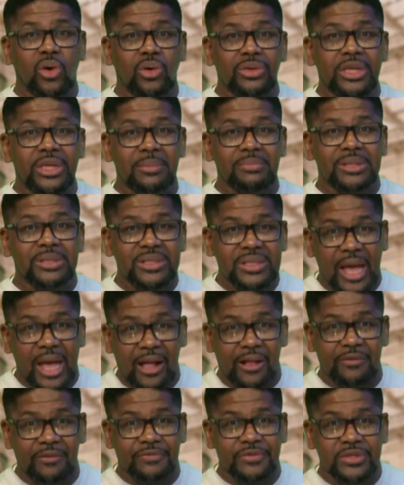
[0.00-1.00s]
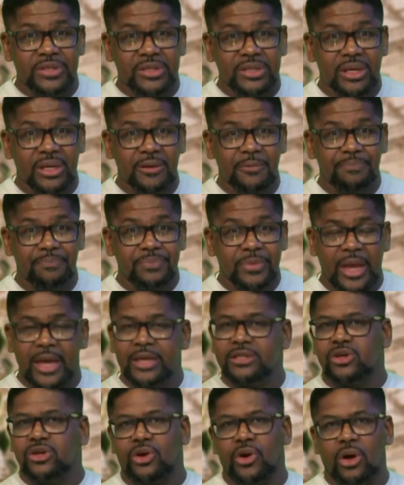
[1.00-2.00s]
themselves
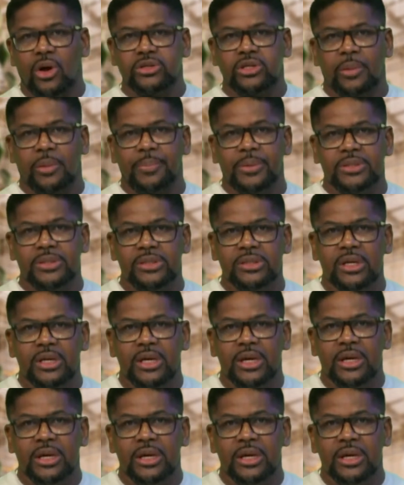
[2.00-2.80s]
as grasshoppers.